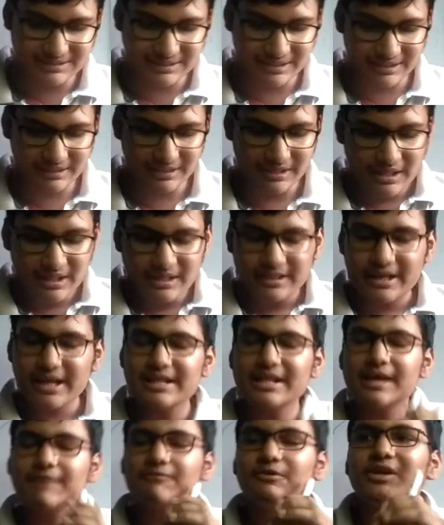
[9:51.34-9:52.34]
Then they
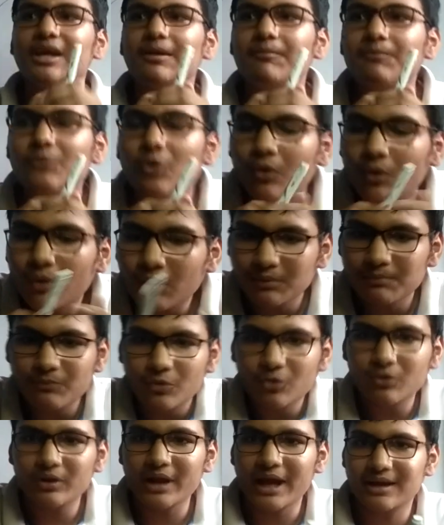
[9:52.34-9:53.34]
became all more angry,
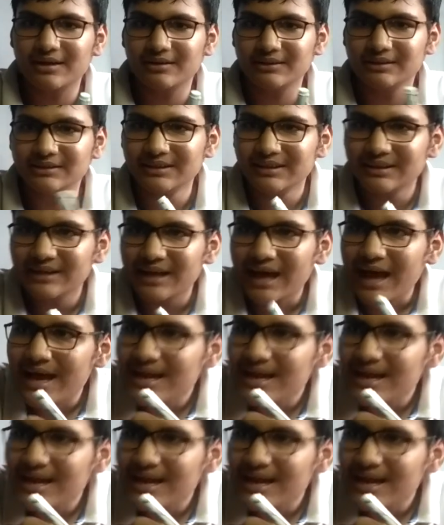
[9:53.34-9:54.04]
and they